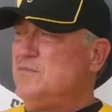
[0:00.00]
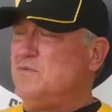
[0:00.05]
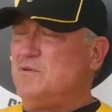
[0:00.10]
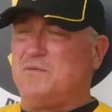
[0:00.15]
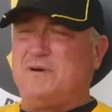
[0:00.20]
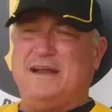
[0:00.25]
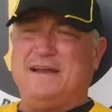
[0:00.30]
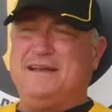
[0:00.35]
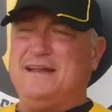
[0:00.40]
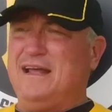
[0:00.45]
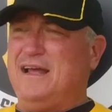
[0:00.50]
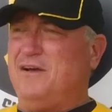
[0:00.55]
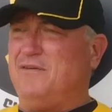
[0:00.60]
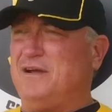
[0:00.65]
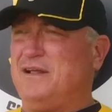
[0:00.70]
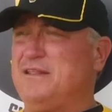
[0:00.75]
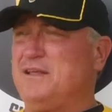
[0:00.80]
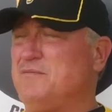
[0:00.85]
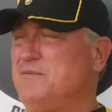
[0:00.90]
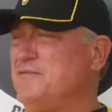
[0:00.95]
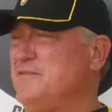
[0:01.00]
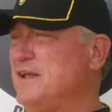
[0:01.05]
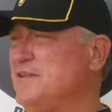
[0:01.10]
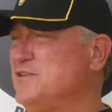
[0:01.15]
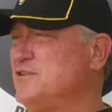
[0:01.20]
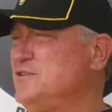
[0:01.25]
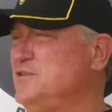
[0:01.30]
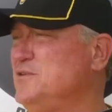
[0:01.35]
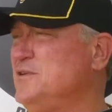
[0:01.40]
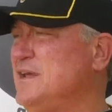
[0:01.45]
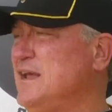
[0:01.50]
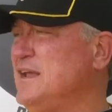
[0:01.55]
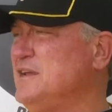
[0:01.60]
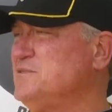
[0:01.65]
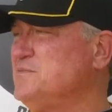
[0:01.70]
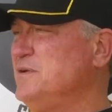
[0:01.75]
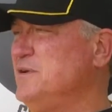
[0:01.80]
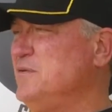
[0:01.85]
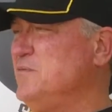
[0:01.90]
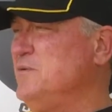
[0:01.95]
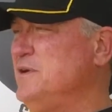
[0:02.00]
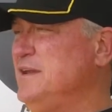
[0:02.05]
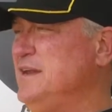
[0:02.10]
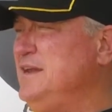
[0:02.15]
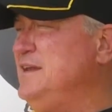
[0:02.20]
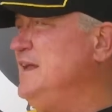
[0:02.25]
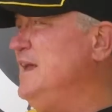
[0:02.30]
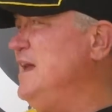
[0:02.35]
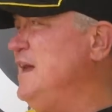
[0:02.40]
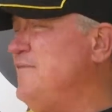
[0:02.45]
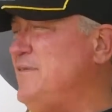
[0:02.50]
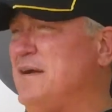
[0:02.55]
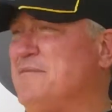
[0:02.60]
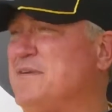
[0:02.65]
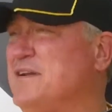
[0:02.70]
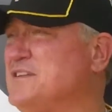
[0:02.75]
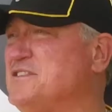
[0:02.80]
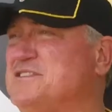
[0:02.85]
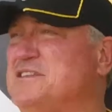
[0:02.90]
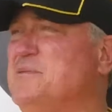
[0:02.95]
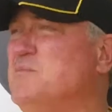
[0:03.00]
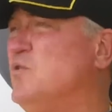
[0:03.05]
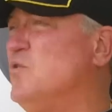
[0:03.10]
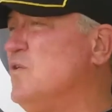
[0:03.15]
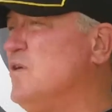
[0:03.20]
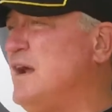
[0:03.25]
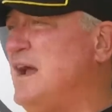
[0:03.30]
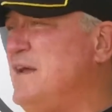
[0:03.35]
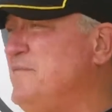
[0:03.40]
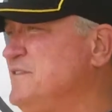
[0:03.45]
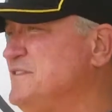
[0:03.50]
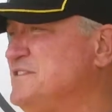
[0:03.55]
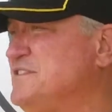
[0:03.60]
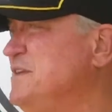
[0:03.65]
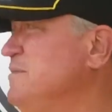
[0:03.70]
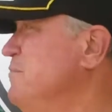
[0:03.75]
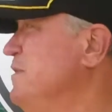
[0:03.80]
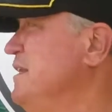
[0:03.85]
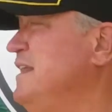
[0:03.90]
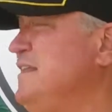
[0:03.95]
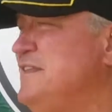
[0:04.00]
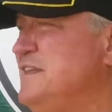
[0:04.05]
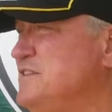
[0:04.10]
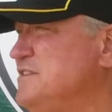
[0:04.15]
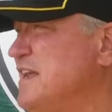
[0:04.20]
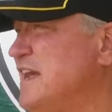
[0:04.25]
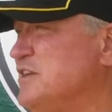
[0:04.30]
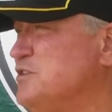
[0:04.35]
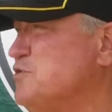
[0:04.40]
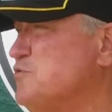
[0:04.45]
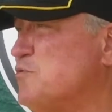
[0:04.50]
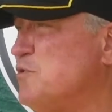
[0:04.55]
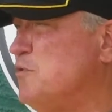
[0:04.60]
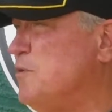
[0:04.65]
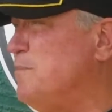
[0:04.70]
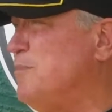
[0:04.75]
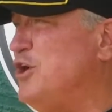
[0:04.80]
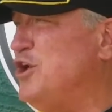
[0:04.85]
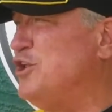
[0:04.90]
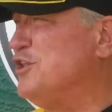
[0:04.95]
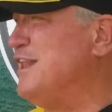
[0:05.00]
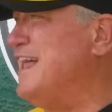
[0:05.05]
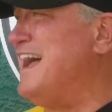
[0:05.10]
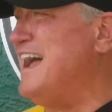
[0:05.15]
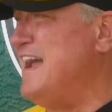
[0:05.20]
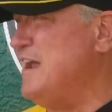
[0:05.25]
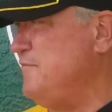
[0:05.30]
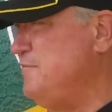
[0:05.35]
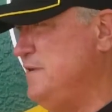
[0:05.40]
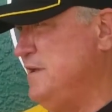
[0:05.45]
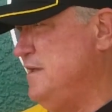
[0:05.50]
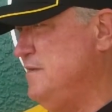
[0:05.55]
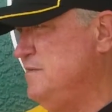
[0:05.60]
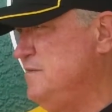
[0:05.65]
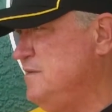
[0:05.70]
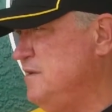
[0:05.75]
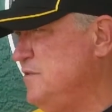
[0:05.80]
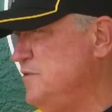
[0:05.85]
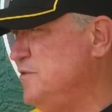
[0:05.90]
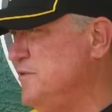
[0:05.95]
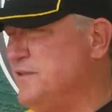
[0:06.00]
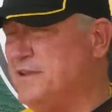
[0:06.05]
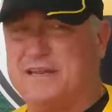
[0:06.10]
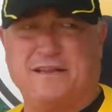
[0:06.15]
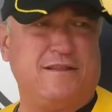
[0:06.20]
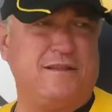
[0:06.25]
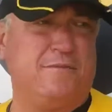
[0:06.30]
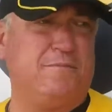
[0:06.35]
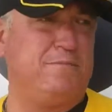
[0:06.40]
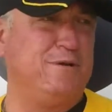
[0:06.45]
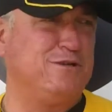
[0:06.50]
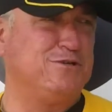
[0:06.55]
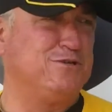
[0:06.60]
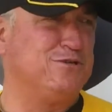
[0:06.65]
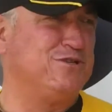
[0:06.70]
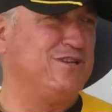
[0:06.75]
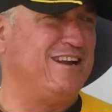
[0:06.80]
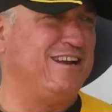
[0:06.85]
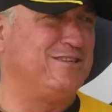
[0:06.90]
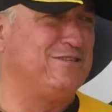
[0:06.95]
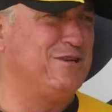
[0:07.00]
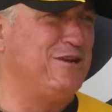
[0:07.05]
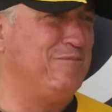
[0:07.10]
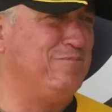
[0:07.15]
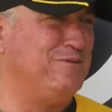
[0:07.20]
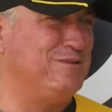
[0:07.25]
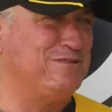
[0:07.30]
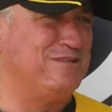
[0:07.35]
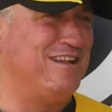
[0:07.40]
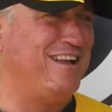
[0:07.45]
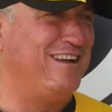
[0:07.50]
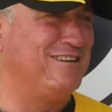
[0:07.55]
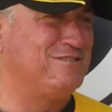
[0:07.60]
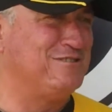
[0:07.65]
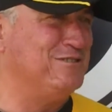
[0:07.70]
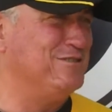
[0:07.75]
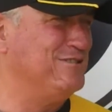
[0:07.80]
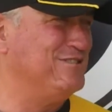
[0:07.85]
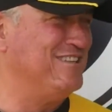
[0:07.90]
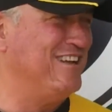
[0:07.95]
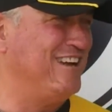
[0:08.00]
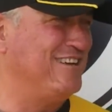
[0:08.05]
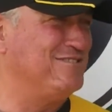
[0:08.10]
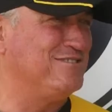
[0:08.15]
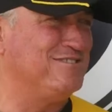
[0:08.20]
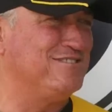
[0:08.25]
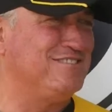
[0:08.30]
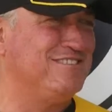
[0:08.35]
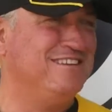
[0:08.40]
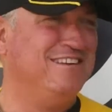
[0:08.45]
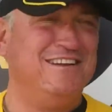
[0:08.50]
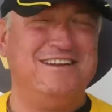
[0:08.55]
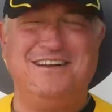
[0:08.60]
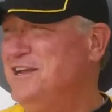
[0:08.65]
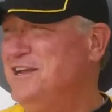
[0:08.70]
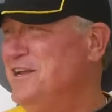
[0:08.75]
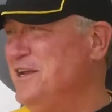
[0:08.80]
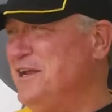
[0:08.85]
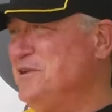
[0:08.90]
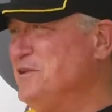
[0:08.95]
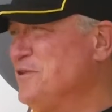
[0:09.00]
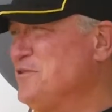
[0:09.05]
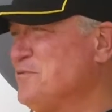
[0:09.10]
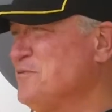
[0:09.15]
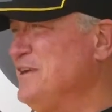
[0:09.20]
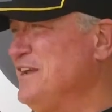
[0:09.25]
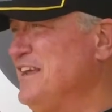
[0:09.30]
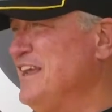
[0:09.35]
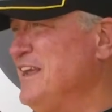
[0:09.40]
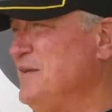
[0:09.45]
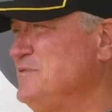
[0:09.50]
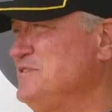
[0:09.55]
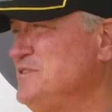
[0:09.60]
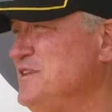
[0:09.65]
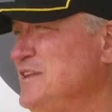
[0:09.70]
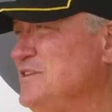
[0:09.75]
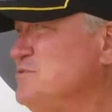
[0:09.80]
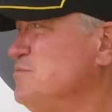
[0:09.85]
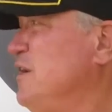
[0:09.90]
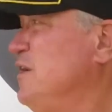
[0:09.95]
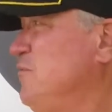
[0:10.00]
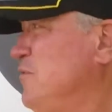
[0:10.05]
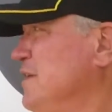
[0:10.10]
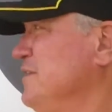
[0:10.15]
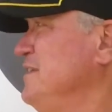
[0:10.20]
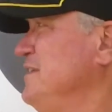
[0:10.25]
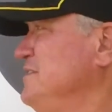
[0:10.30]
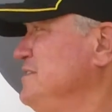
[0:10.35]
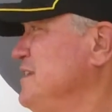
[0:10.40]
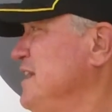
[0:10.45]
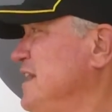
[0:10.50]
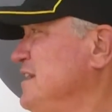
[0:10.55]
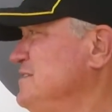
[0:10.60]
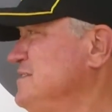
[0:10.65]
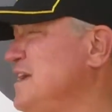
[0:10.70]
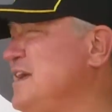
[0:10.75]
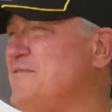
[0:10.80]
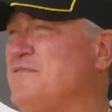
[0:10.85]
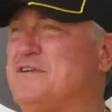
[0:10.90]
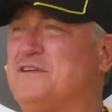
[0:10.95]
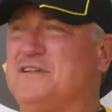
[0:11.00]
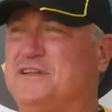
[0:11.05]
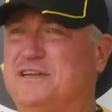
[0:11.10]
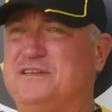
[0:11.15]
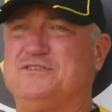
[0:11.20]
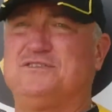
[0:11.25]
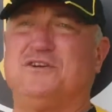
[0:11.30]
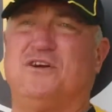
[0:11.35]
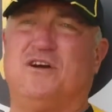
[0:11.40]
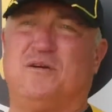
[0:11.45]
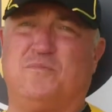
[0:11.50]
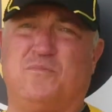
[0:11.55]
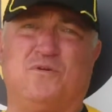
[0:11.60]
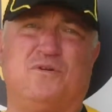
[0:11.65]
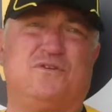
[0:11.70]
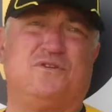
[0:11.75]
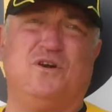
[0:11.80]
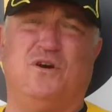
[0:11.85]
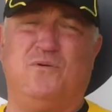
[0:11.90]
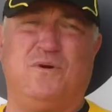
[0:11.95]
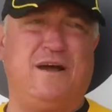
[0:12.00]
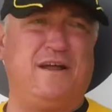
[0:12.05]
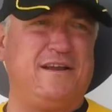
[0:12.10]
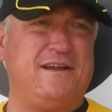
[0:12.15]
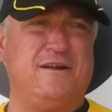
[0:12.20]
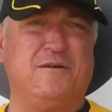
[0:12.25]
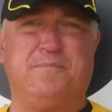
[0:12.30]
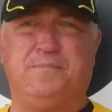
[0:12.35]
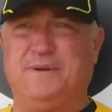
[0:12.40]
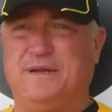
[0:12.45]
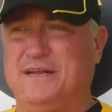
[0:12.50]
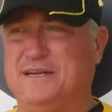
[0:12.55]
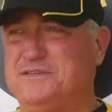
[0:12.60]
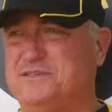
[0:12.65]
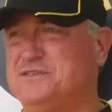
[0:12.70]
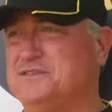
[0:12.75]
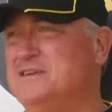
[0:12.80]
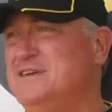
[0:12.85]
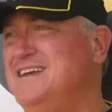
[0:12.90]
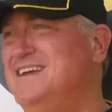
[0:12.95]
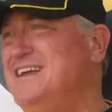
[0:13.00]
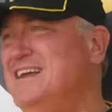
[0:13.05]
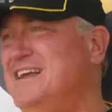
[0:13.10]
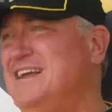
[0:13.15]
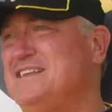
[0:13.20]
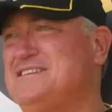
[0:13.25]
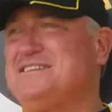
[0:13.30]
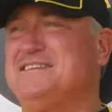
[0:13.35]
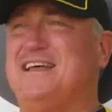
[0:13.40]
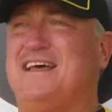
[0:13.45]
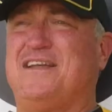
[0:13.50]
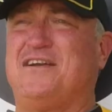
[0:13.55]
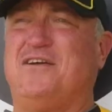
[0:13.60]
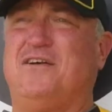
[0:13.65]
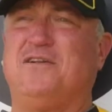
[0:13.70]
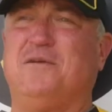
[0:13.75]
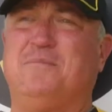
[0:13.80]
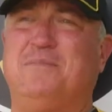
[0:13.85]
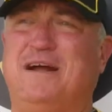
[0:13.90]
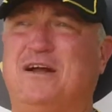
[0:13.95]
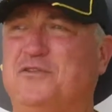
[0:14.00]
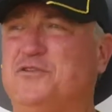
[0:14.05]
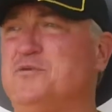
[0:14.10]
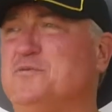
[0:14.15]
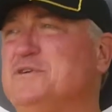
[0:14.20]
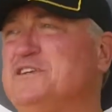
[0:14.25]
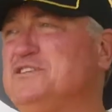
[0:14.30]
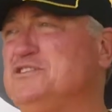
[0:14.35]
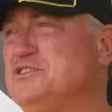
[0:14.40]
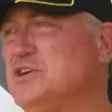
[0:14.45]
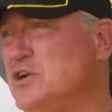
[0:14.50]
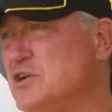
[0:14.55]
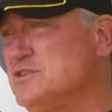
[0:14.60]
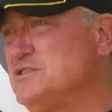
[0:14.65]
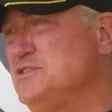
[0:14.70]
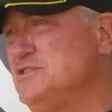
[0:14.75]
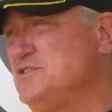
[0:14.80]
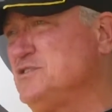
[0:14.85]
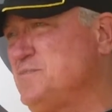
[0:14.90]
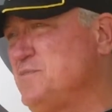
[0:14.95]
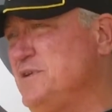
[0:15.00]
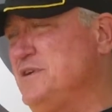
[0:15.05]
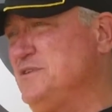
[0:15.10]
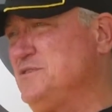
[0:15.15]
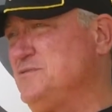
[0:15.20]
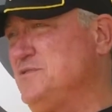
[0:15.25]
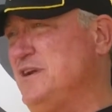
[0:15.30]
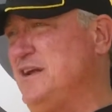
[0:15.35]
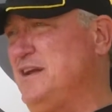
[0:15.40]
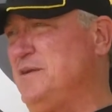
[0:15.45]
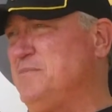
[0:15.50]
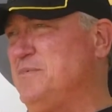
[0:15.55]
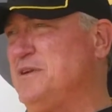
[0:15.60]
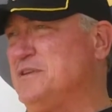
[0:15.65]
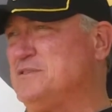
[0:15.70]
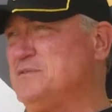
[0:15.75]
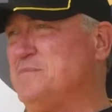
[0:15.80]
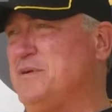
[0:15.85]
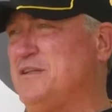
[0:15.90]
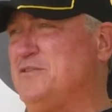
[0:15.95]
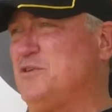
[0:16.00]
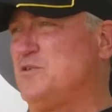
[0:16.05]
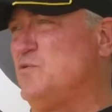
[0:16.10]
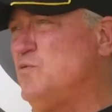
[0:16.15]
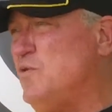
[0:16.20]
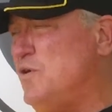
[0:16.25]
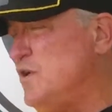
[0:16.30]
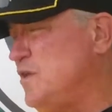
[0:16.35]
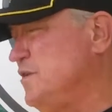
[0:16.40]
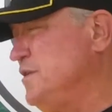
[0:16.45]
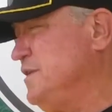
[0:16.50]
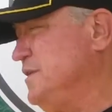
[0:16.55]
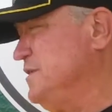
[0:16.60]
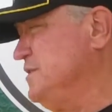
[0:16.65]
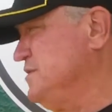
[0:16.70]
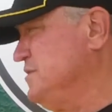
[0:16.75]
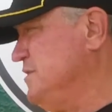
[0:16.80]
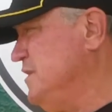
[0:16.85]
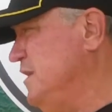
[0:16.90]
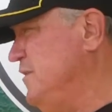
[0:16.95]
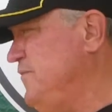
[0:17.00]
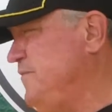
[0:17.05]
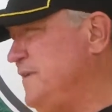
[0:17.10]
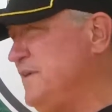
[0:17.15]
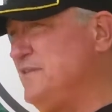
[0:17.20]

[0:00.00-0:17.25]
Well, right now, I think we've got the 2 guys we need to have. I'm going to see more. I haven't seen many of these guys throw a ball live yet, other than the pitchers that I saw pitch last year in Texas in a 3-game stint. So I want these guys to have a clean chalkboard, go out here, pitch. It's not all about the results in spring training, but it's about the quality of the stuff.